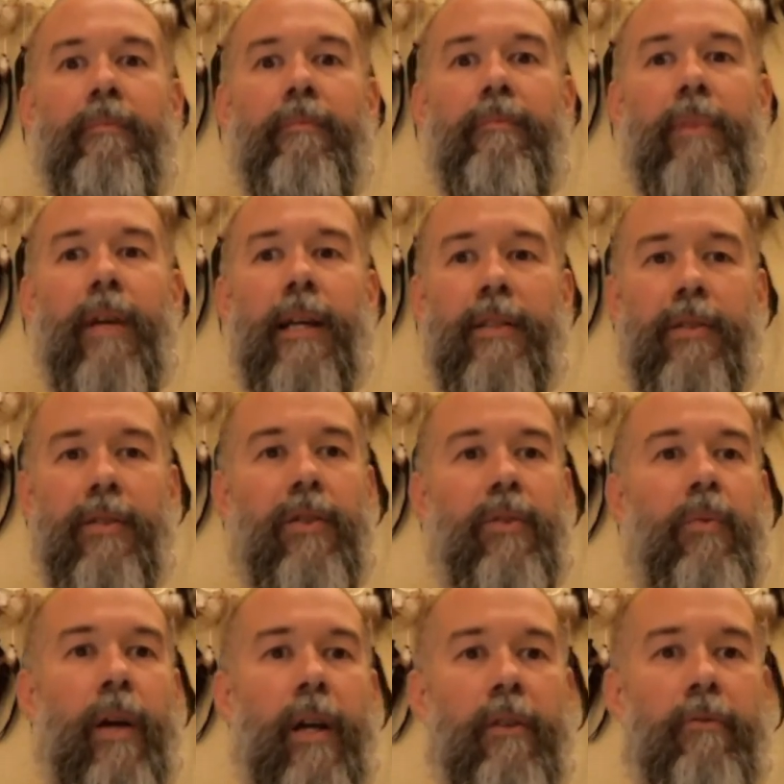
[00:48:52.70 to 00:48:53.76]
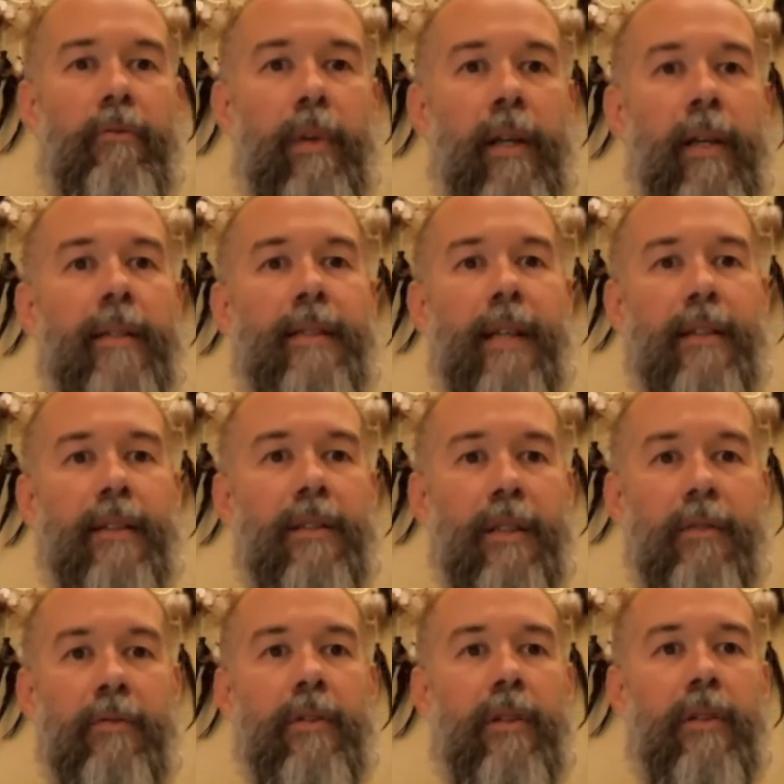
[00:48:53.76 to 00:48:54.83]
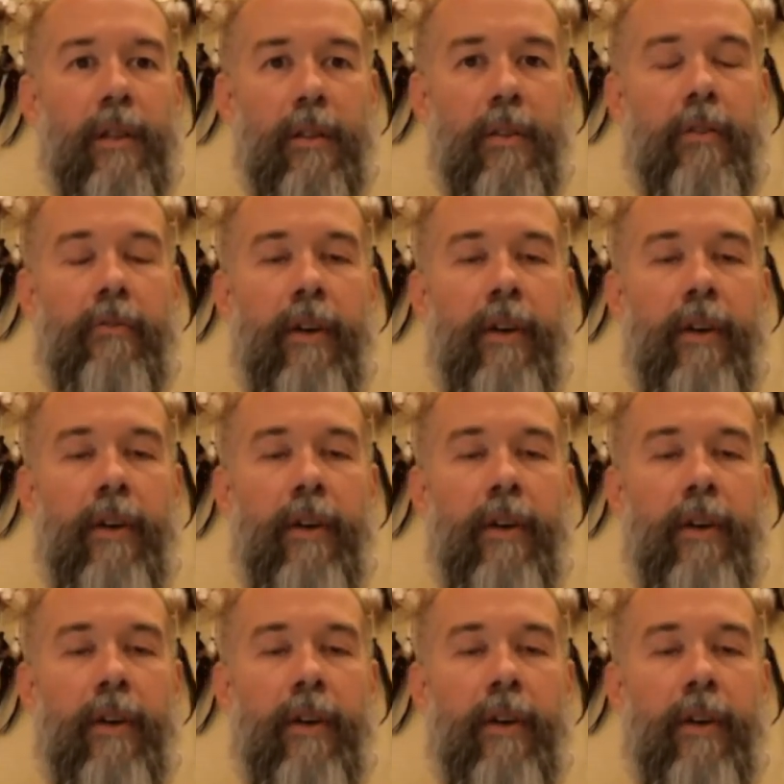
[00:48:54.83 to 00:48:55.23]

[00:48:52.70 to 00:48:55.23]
gets in the way of being sensitive to the